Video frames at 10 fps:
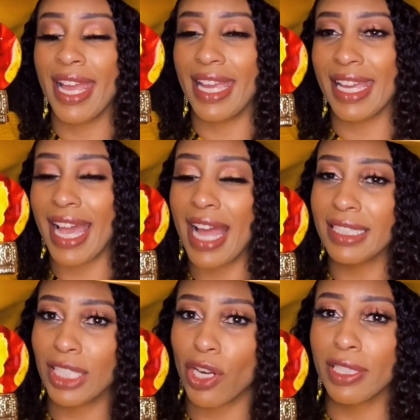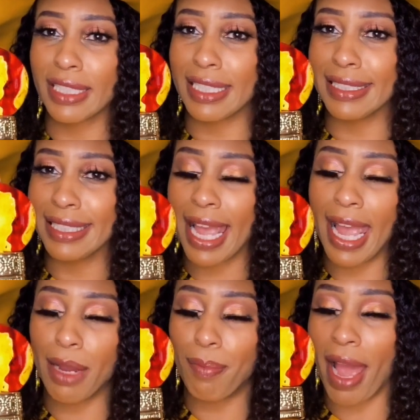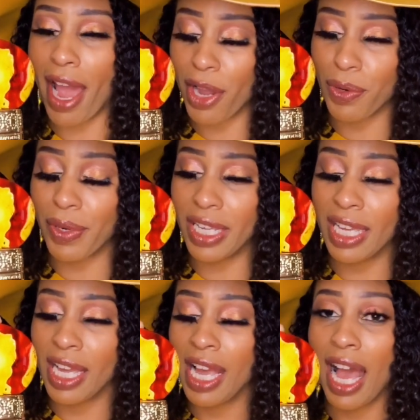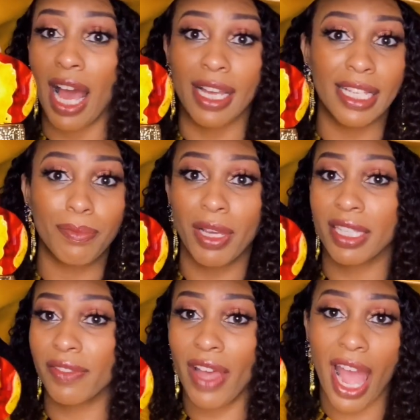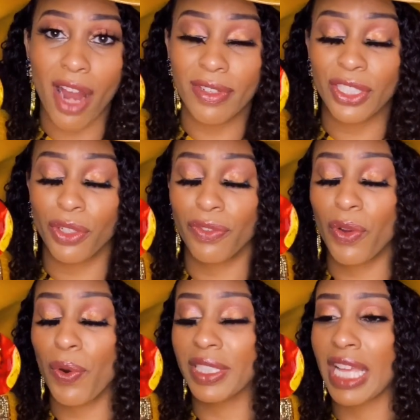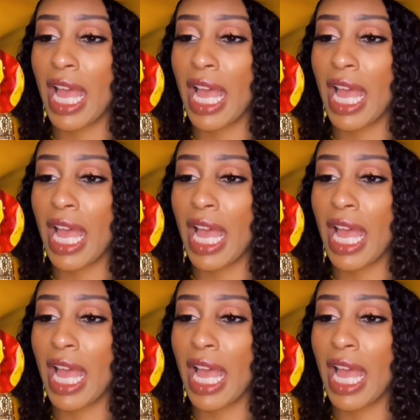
It kind of turns a tad powdery, I guess because of the iris note, of course.